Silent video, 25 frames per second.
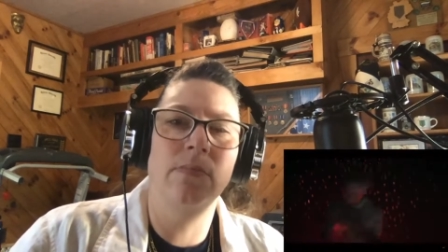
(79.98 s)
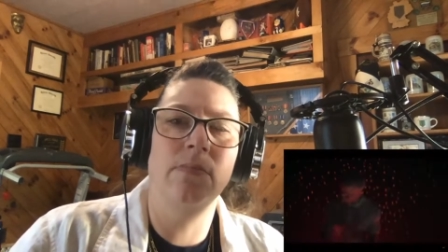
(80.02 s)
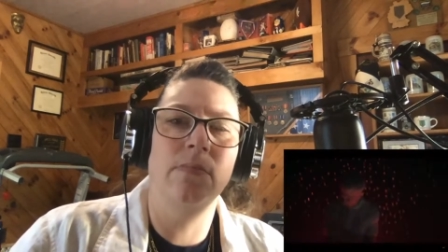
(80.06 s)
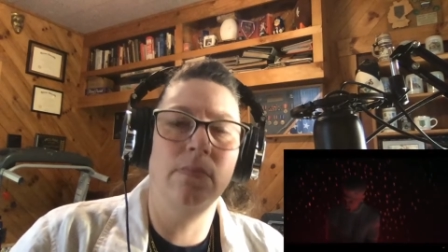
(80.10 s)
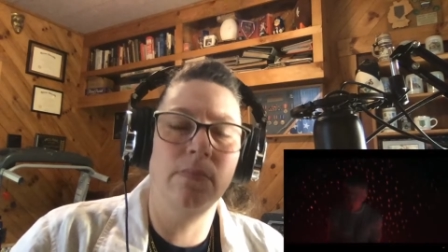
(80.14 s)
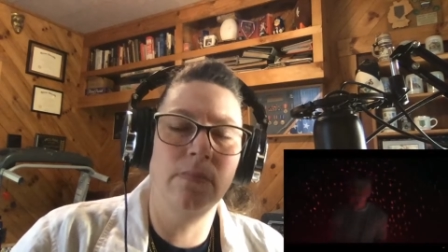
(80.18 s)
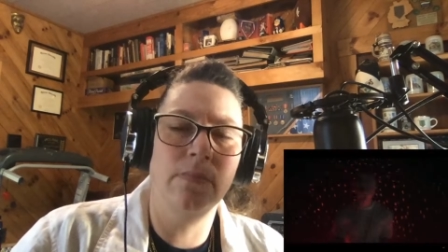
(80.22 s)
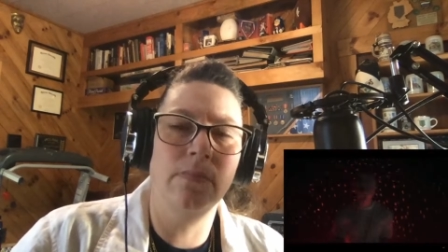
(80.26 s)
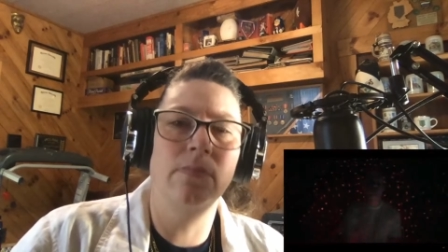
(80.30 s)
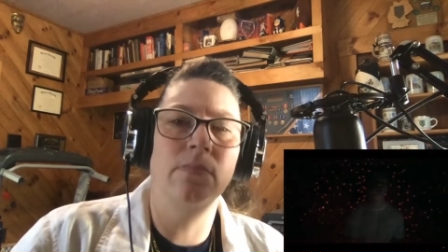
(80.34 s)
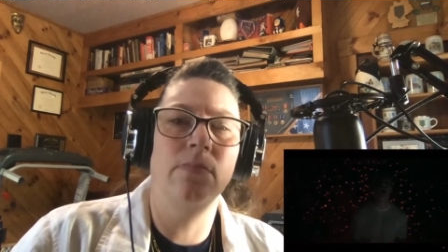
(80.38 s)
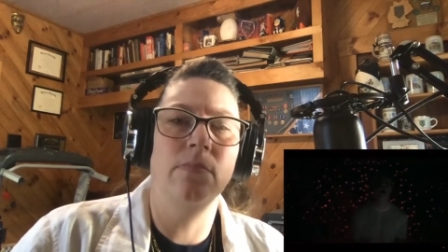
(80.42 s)

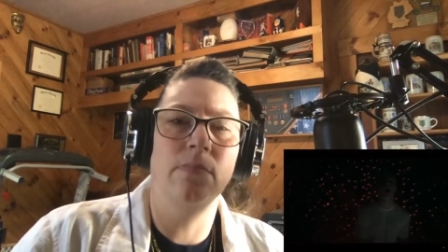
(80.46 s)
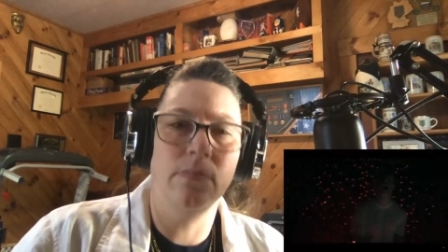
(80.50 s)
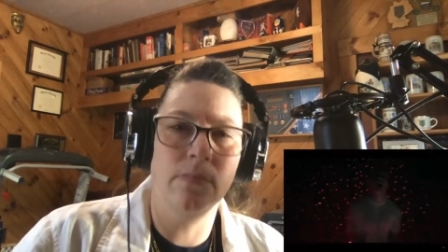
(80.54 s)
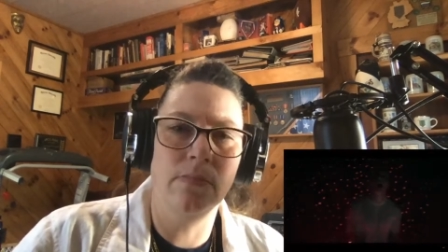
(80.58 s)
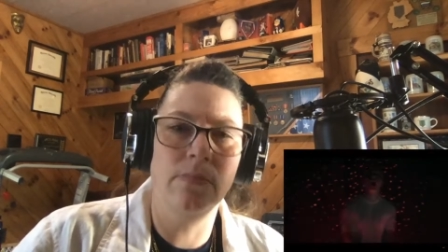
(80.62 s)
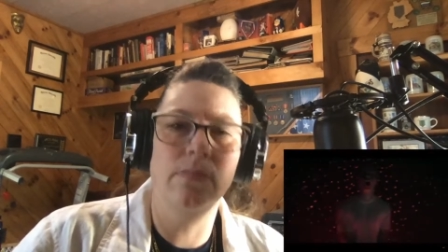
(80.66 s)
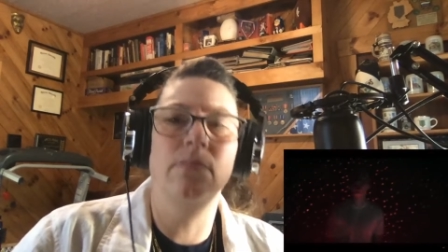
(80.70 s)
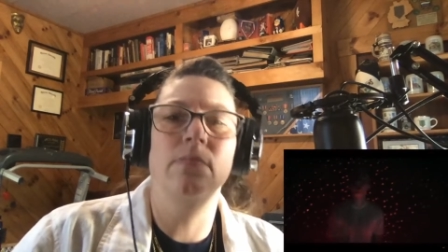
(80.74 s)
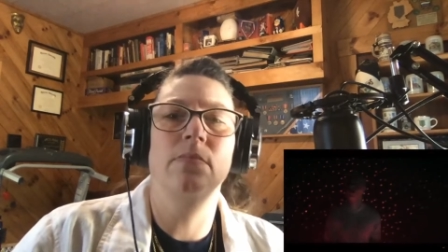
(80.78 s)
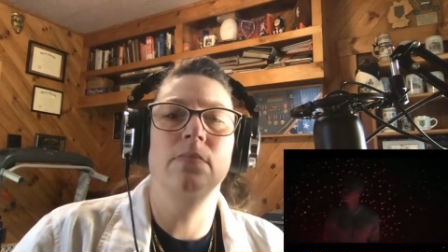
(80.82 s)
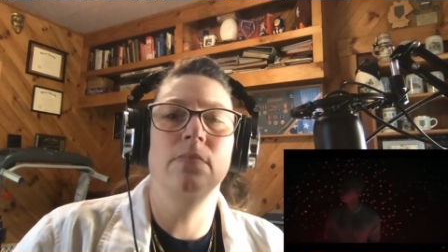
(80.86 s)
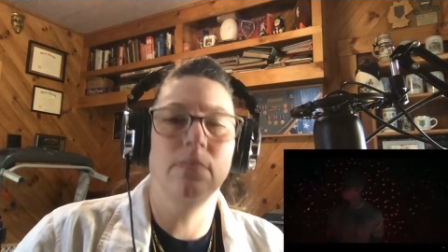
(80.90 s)
fucked
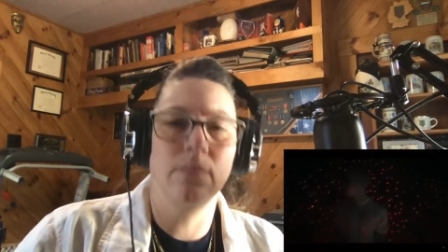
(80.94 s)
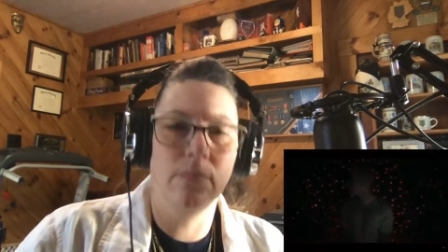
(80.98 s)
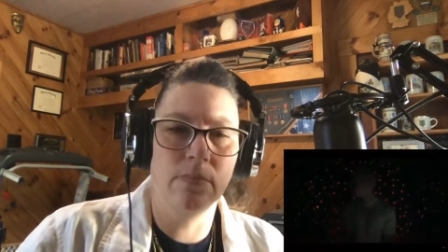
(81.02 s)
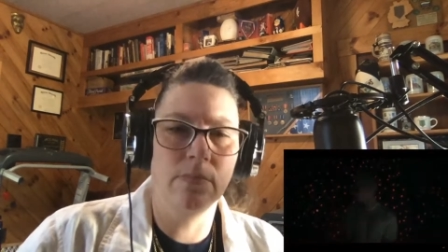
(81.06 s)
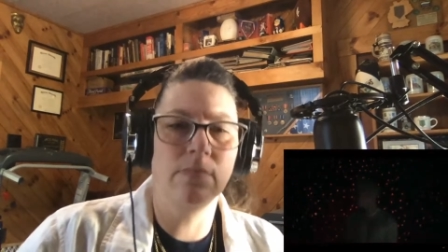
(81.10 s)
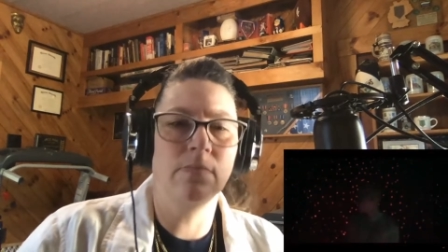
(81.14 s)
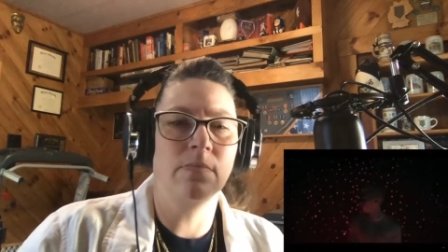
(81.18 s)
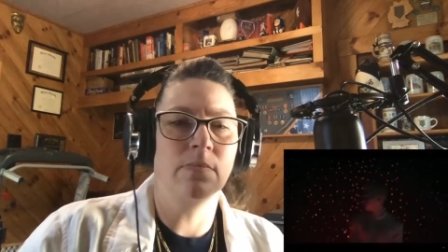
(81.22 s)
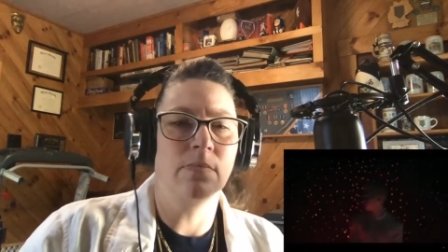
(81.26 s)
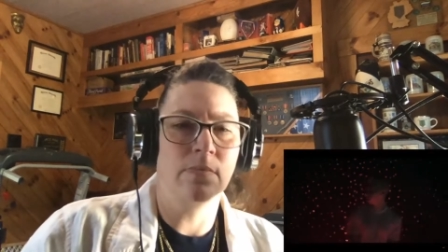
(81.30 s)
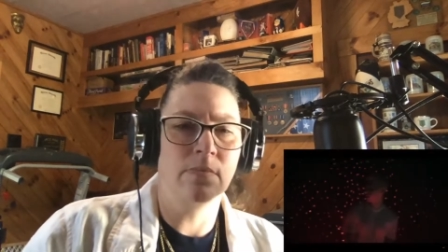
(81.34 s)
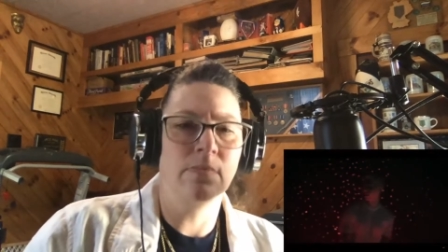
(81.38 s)
up.
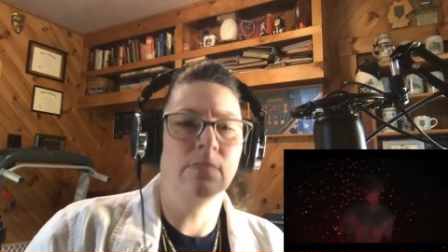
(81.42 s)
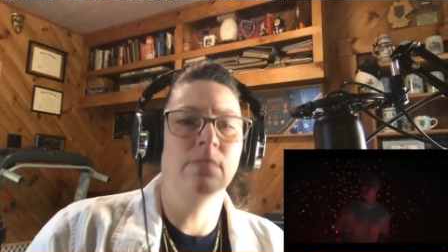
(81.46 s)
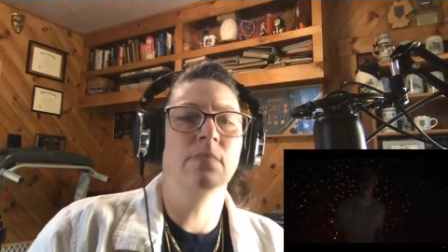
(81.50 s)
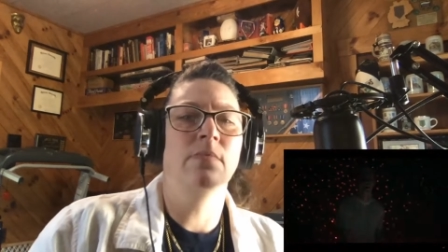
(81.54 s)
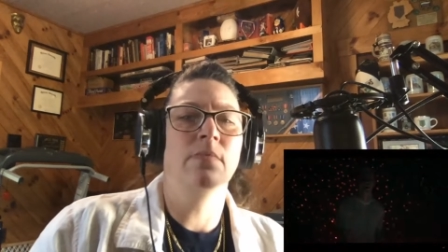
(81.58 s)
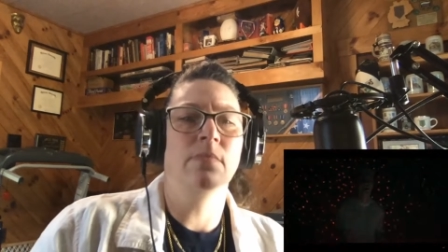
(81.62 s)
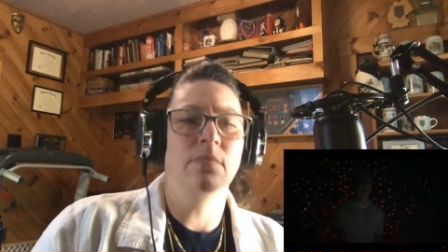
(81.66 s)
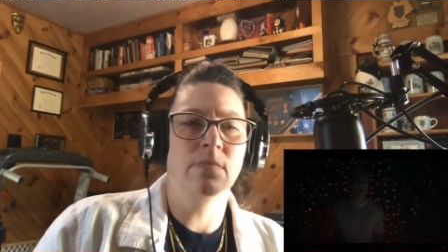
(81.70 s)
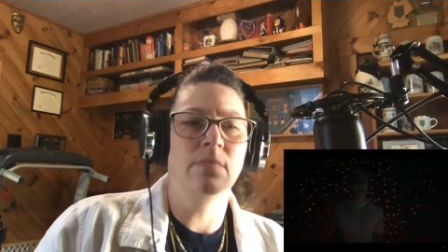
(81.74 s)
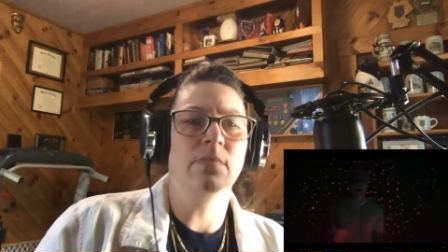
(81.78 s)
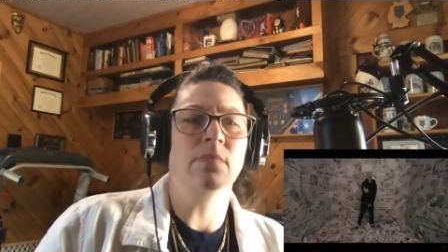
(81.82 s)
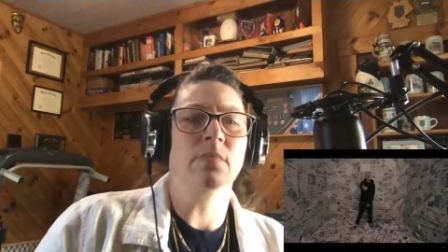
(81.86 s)

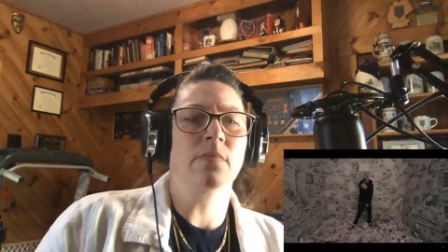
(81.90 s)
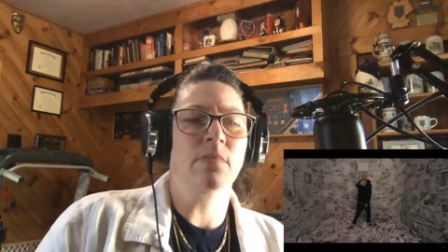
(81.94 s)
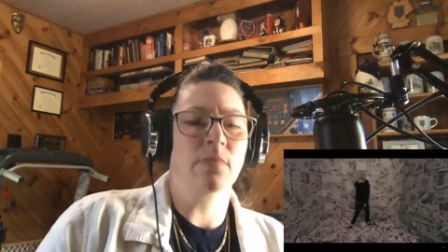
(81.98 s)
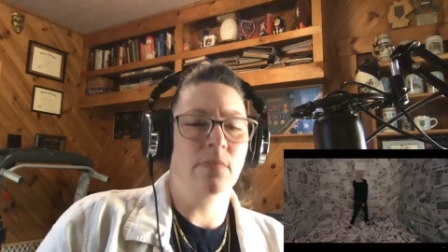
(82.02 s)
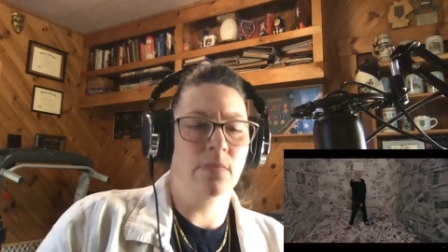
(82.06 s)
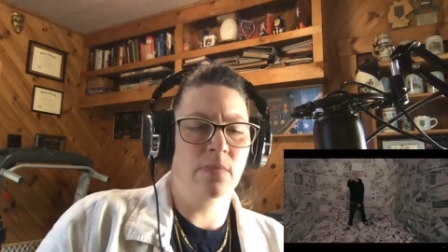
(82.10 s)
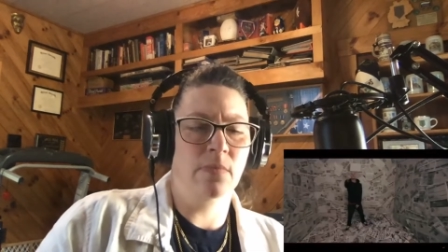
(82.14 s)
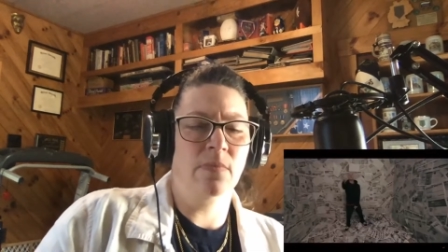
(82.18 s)
I